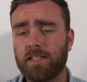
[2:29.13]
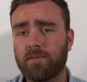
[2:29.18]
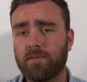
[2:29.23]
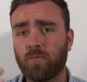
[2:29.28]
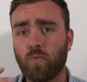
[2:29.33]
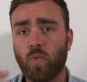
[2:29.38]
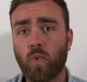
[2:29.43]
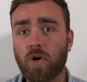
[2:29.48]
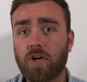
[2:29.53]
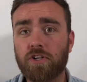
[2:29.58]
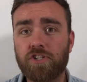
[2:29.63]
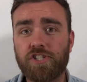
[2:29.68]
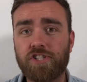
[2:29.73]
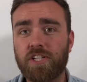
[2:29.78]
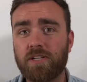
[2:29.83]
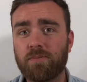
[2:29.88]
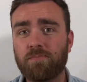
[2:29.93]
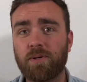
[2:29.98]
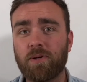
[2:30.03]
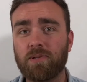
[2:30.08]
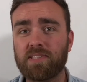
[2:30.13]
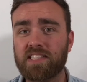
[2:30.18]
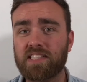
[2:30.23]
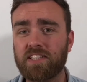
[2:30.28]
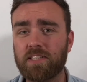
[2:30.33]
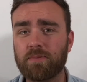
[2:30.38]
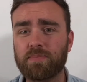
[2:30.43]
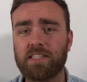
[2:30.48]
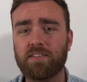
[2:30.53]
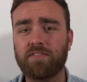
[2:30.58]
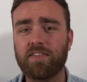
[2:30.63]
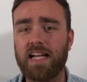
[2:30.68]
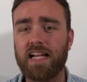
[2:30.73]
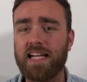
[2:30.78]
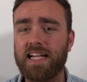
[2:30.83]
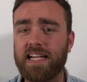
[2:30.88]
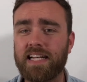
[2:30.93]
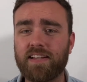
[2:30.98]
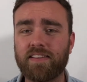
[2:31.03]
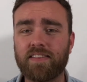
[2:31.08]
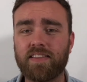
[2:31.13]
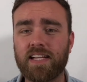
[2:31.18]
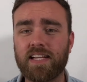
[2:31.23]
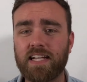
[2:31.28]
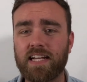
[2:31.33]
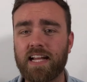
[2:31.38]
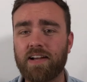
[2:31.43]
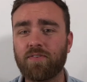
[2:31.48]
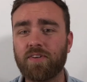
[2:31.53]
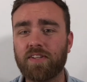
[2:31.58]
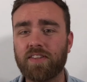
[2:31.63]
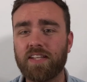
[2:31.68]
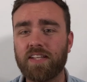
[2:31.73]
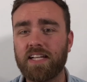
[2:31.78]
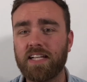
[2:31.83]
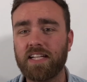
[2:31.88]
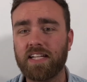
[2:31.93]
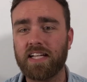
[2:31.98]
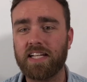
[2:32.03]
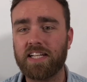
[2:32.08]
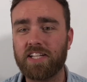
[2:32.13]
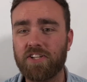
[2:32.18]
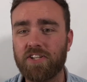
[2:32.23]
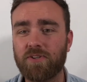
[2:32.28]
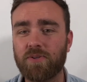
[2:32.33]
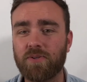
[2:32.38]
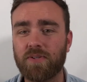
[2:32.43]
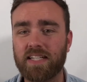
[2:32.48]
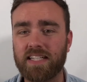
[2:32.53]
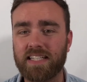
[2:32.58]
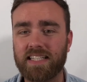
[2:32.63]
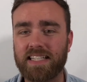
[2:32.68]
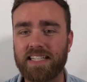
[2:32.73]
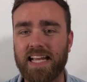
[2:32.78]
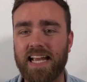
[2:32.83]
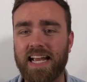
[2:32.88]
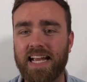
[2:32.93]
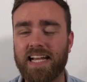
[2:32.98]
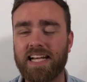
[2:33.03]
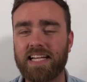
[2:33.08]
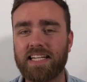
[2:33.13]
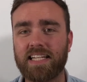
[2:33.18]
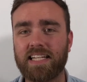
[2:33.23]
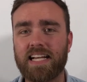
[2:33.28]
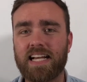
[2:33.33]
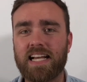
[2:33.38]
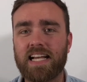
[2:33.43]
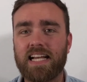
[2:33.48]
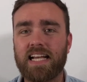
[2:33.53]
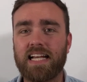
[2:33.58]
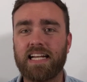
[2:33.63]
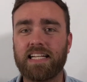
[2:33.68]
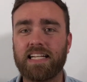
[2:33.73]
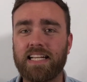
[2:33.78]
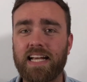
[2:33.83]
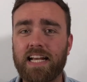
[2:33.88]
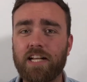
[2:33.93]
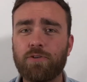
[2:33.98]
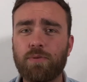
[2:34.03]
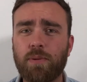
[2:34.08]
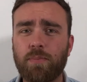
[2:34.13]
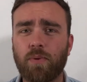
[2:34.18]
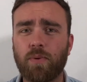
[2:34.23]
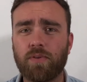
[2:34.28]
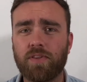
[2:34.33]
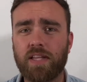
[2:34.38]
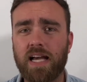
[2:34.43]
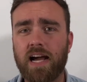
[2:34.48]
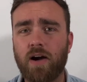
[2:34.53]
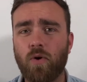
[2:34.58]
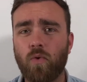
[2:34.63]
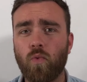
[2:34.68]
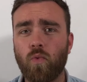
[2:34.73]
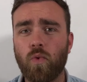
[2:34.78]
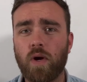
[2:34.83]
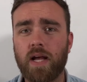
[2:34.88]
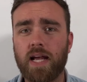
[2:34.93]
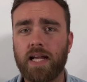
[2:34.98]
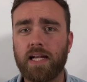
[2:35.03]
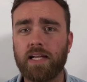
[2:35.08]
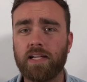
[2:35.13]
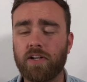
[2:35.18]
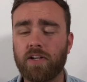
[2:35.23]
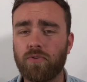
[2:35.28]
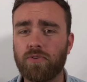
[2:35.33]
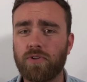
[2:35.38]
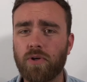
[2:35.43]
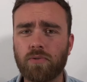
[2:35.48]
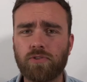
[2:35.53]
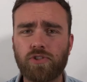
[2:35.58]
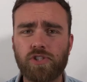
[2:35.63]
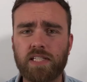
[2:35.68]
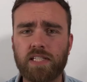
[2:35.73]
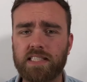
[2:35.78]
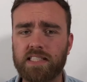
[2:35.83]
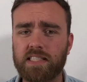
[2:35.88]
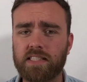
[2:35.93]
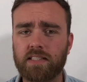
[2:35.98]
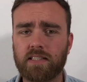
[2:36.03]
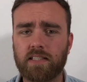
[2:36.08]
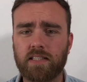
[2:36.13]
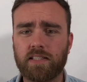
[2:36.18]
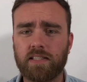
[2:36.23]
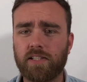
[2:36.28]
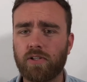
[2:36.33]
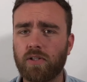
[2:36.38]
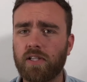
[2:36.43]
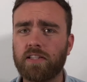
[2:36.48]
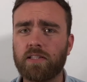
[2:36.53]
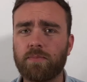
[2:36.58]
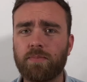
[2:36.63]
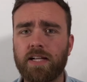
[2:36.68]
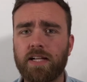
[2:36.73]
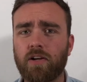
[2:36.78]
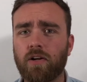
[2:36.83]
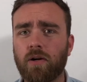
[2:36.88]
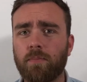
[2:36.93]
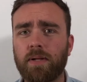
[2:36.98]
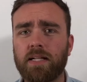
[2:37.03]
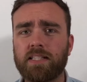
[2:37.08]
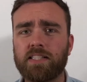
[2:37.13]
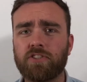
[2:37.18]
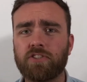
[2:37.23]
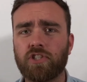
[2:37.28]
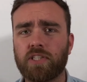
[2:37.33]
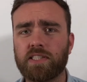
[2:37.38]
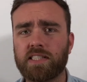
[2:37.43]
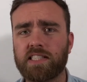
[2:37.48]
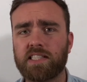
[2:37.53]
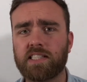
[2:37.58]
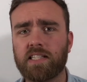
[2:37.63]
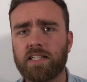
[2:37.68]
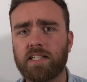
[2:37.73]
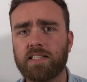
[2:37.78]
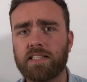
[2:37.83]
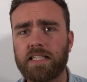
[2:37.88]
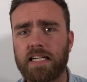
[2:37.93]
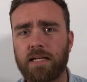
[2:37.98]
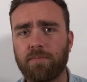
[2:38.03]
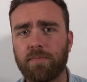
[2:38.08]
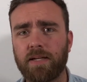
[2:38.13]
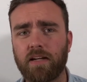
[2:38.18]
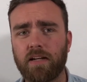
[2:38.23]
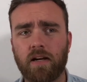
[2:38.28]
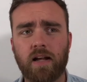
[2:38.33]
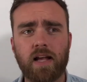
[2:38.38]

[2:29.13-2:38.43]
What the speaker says: worship, post clips of anything and everything you can, and engage people that way. Don't just let them hear a message on Sunday. Man,